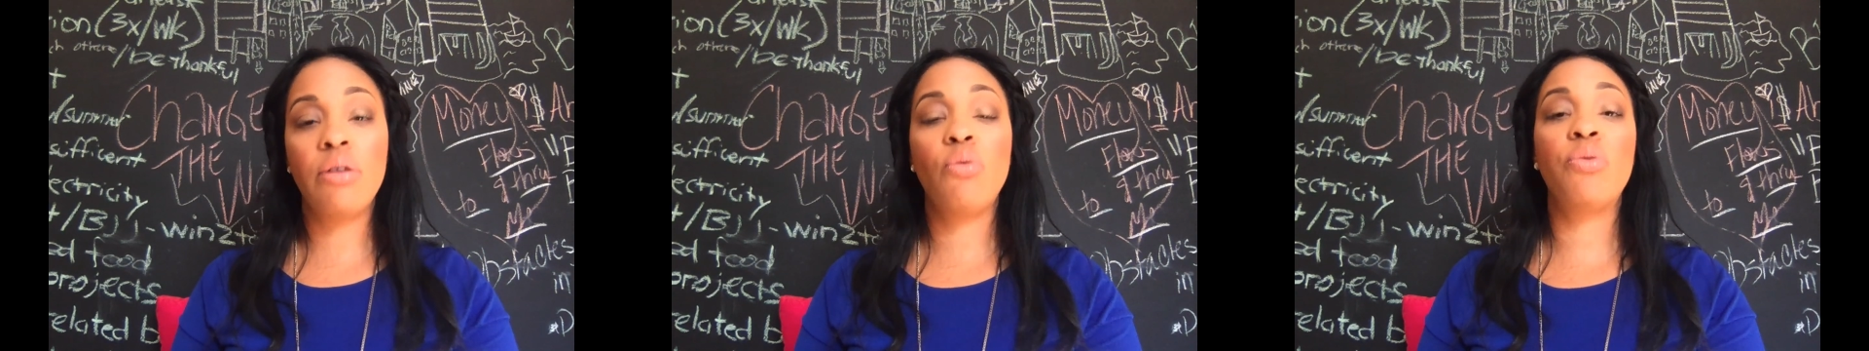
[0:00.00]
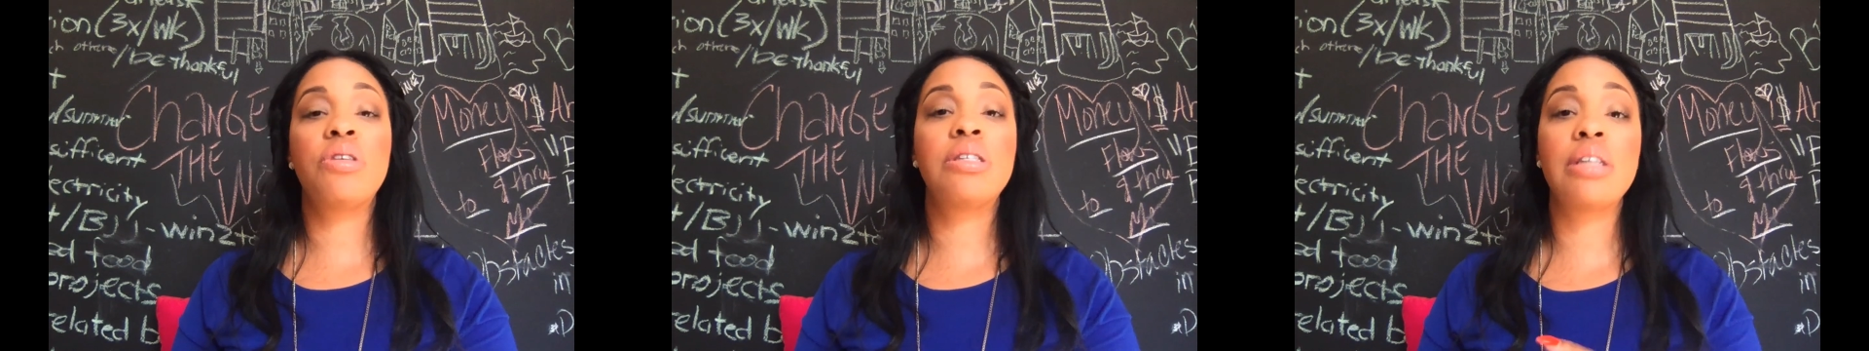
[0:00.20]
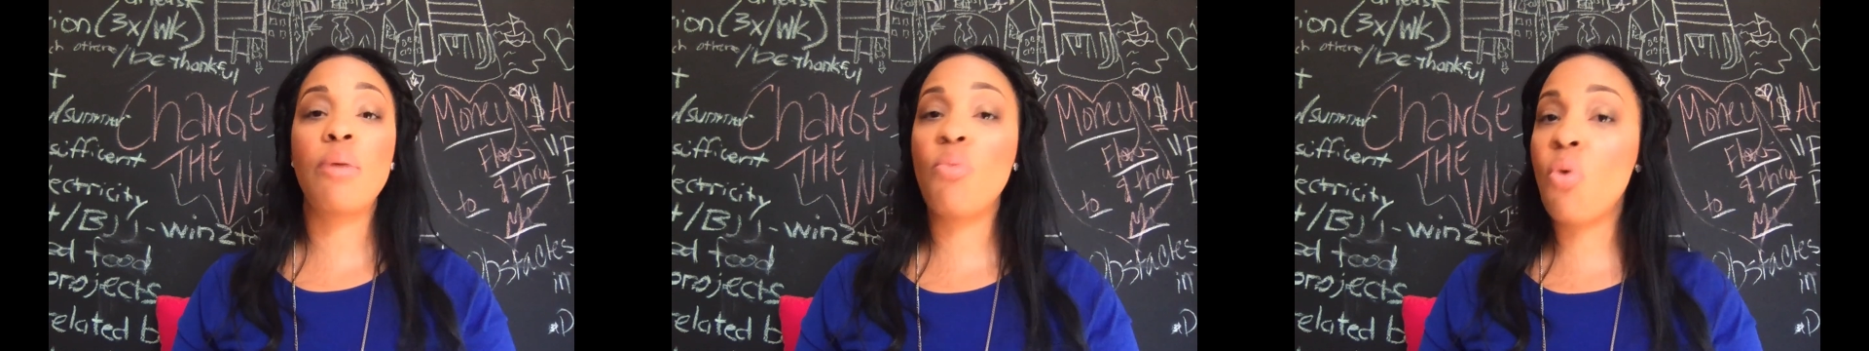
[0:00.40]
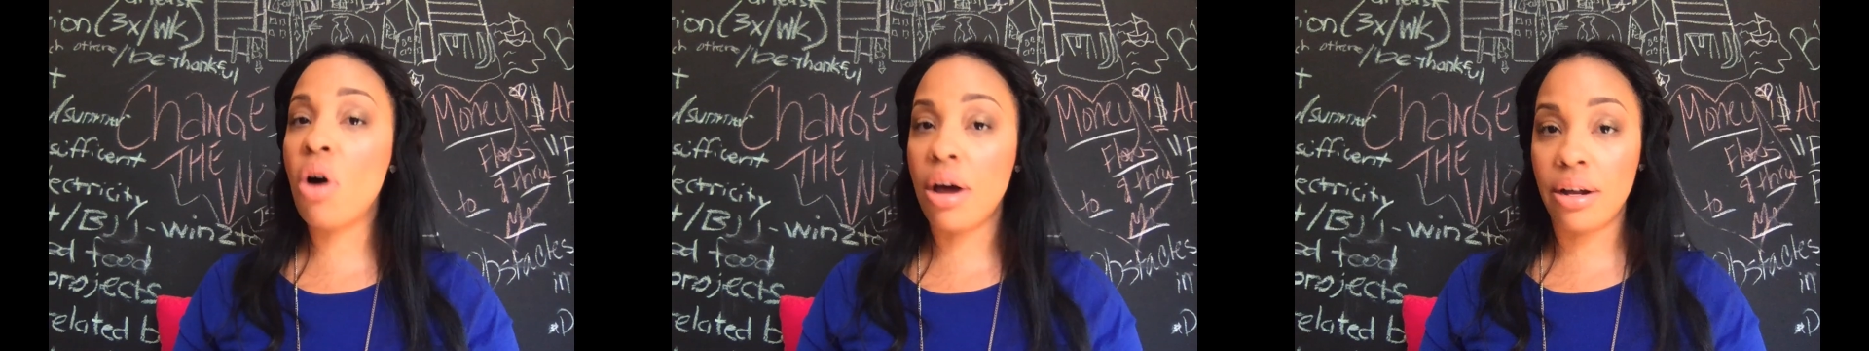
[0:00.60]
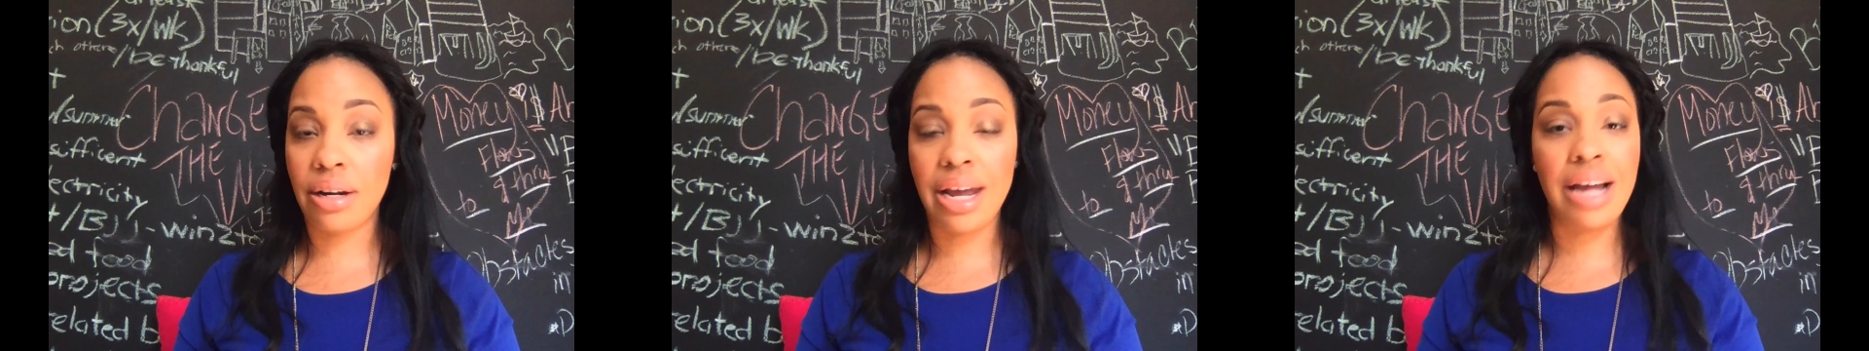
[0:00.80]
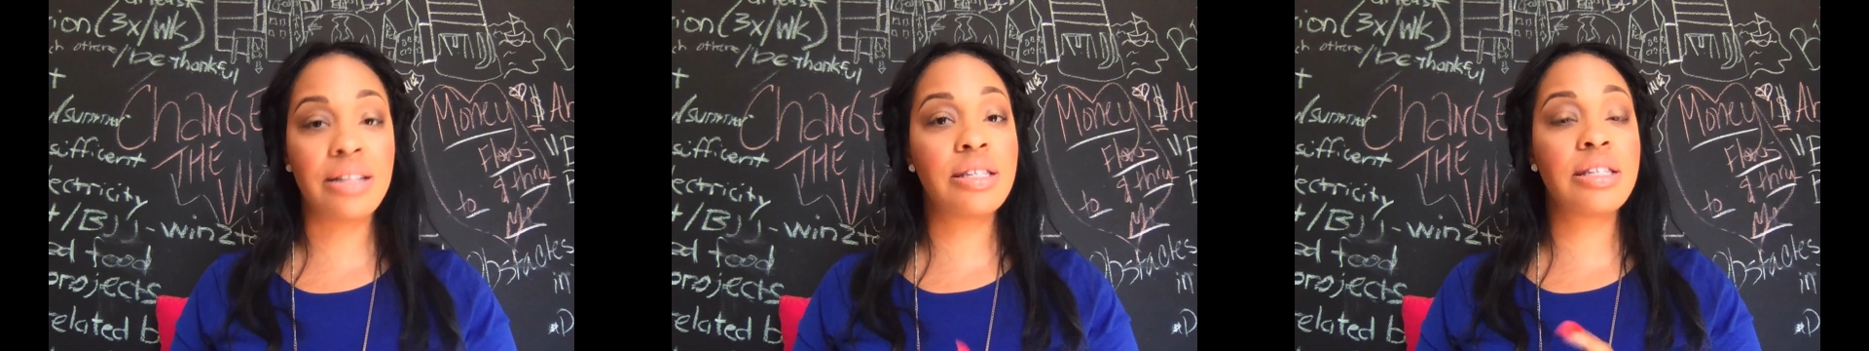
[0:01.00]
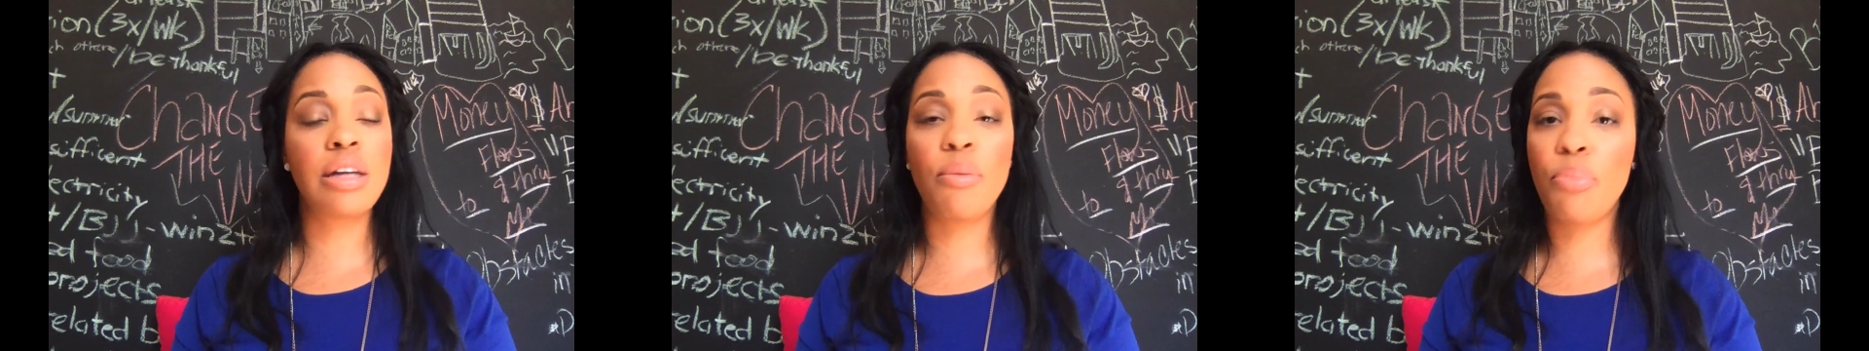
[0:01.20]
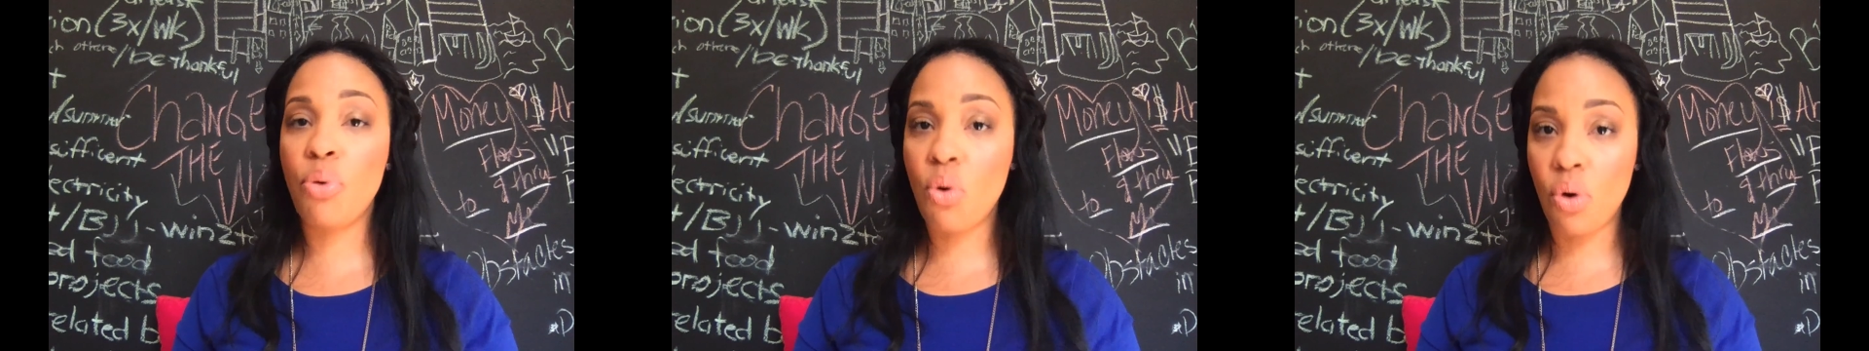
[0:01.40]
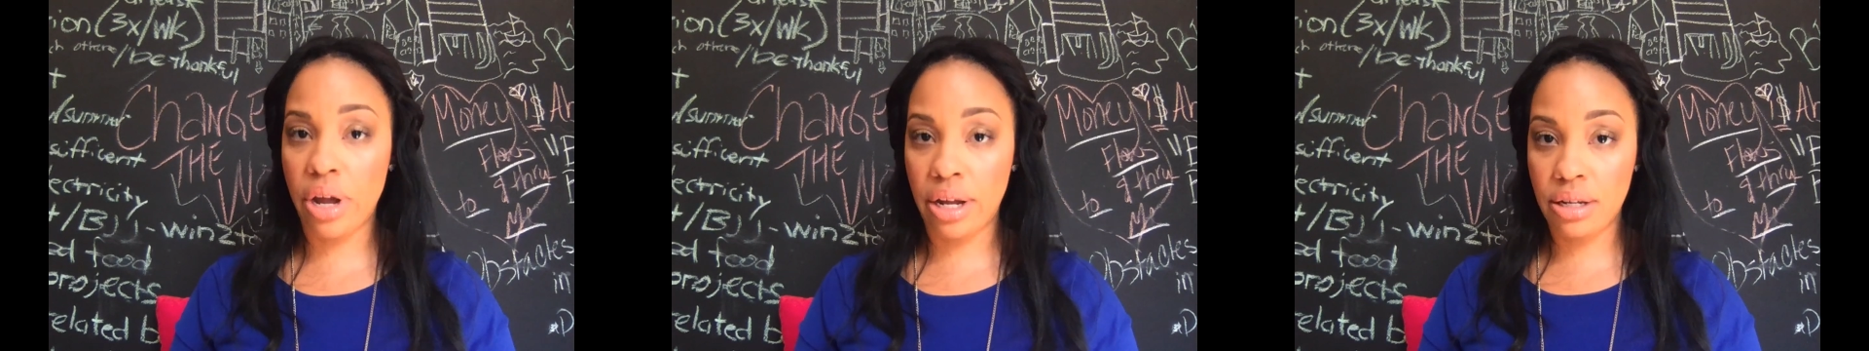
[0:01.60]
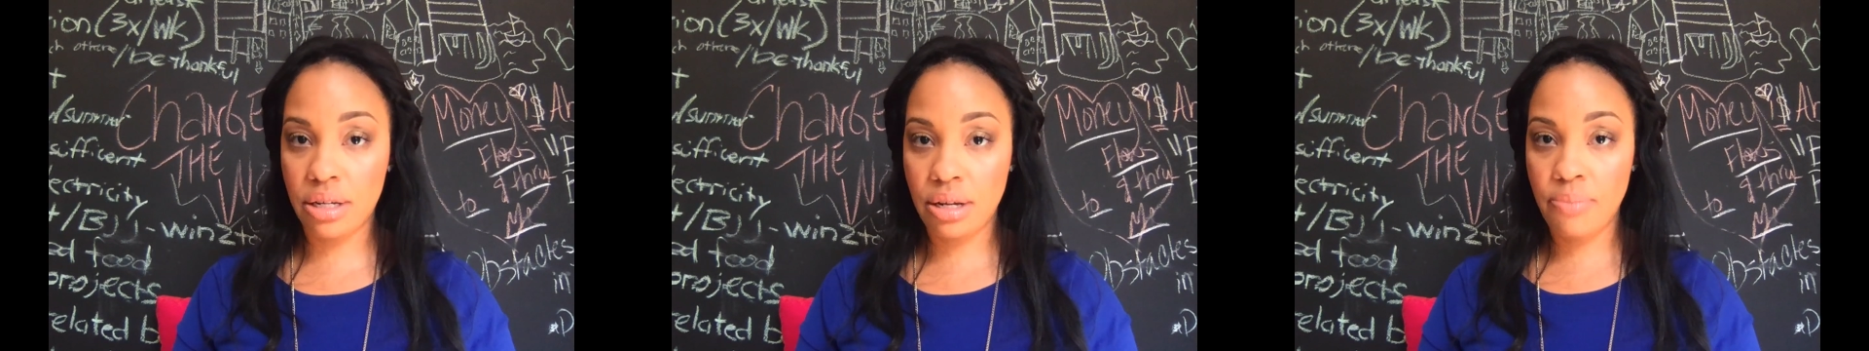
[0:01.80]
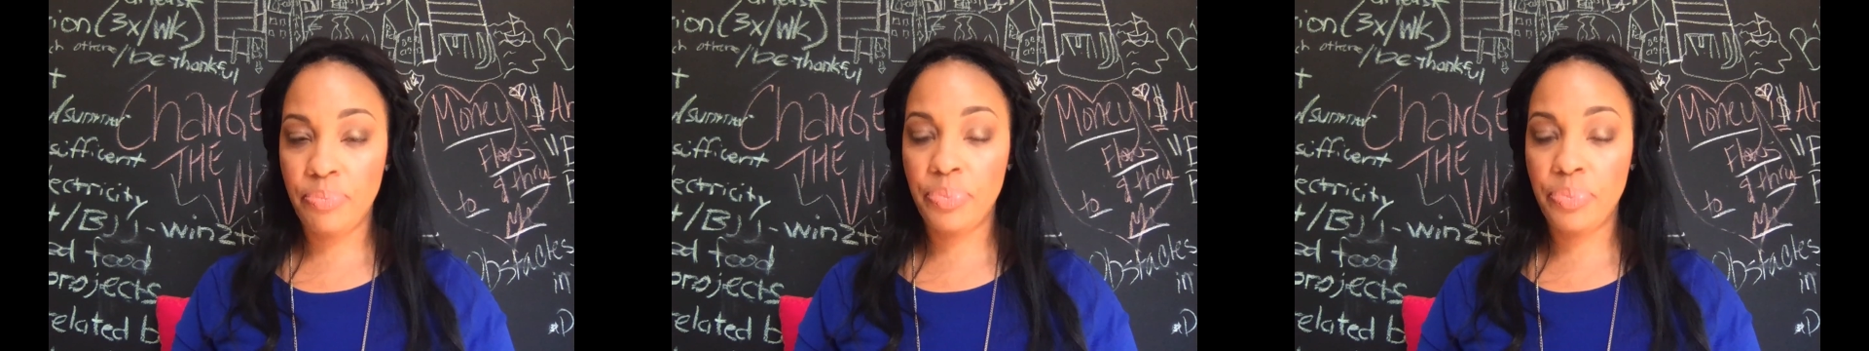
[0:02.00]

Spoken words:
with someone at some point